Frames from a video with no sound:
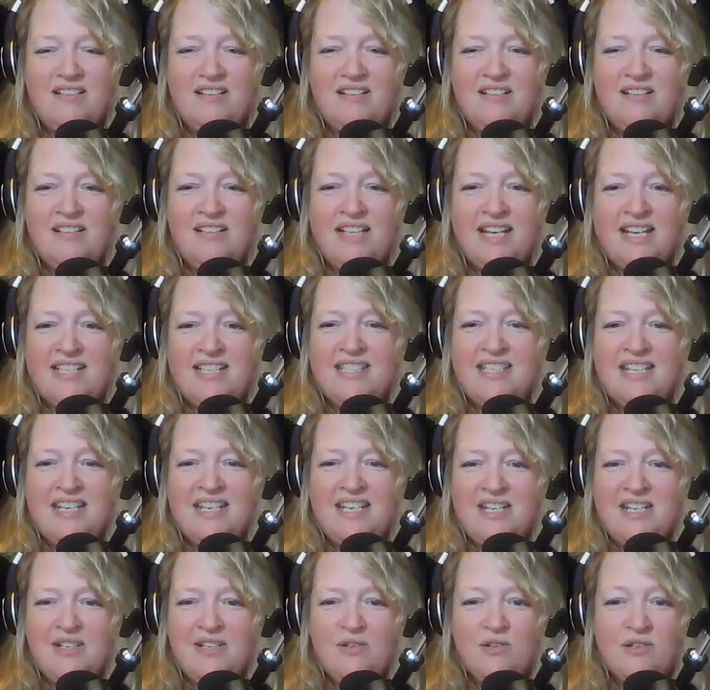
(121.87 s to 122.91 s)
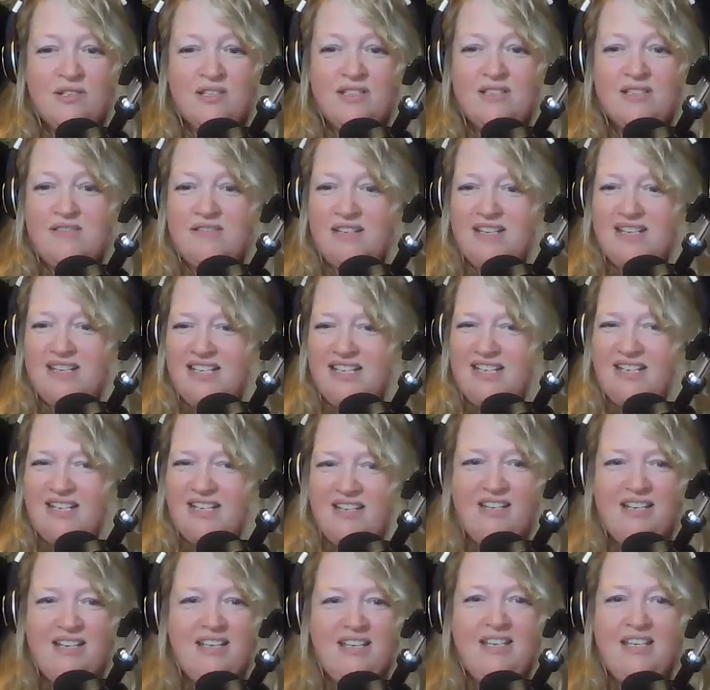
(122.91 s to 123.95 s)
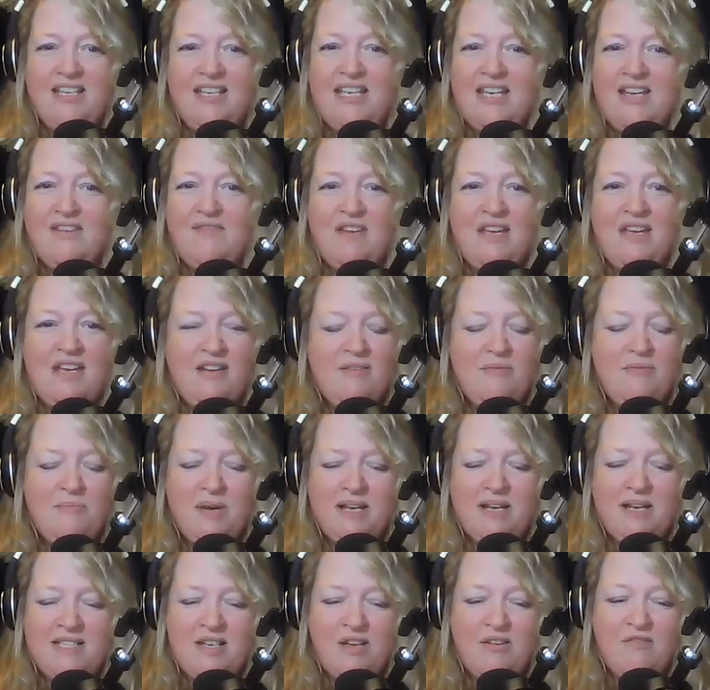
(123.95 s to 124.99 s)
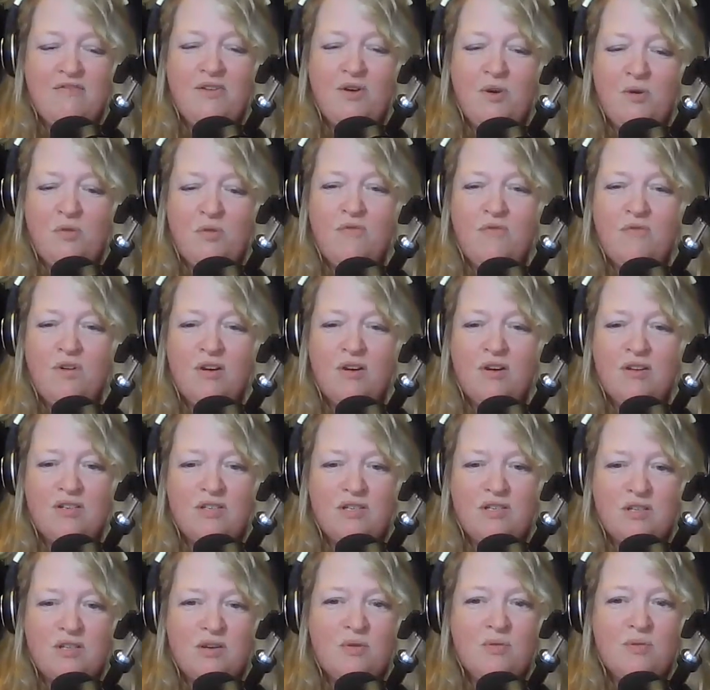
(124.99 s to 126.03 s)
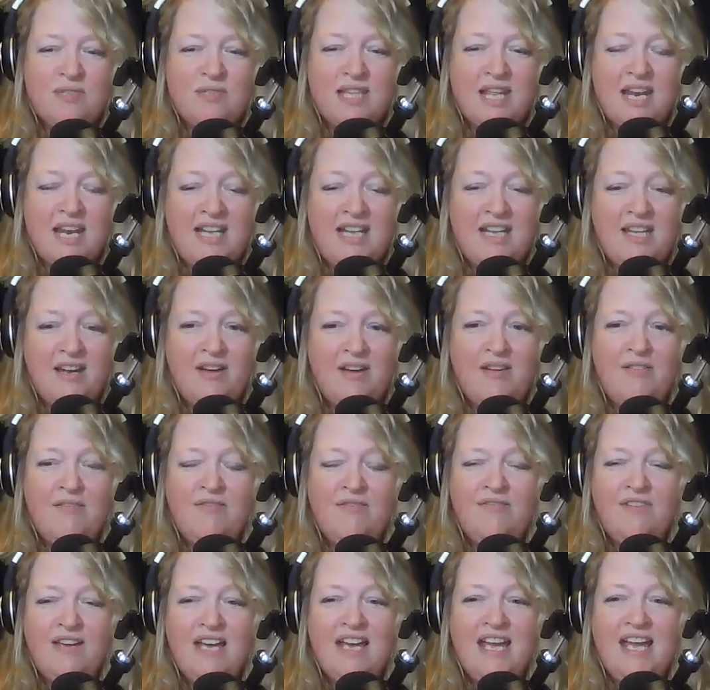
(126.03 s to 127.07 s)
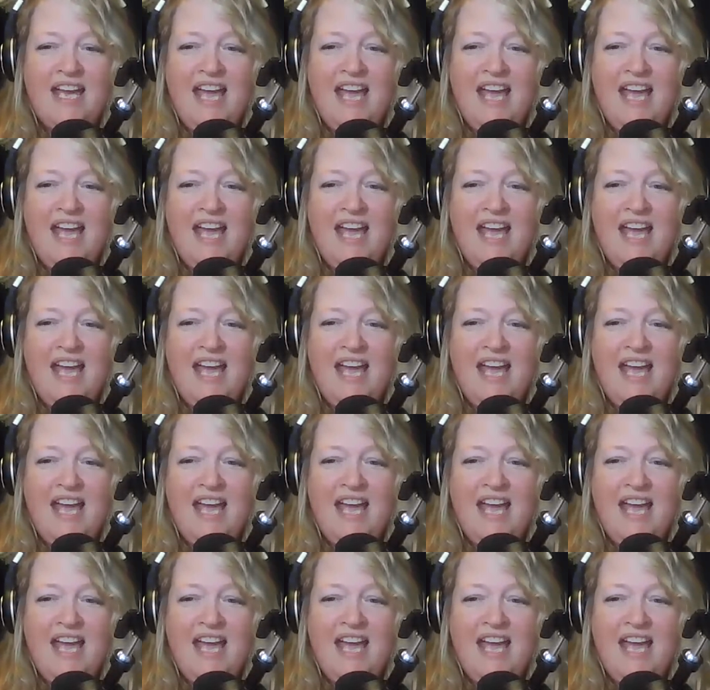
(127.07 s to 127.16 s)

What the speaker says: a lesson in just giving myself over to those that I love,